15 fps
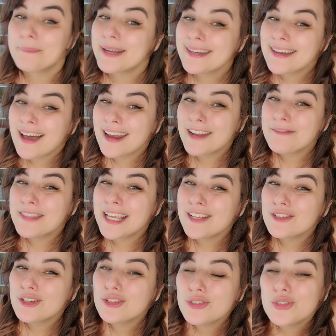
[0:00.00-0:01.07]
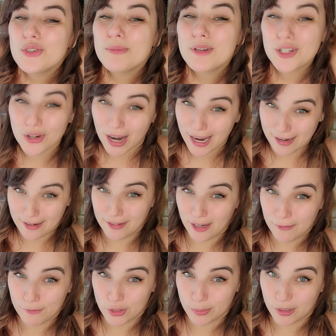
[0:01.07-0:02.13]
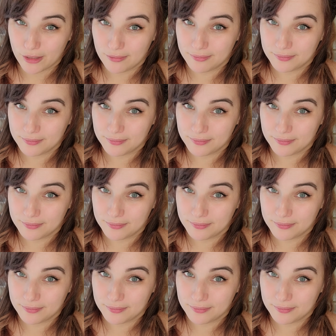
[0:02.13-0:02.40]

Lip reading: but not if things are super dry and uncomfortable.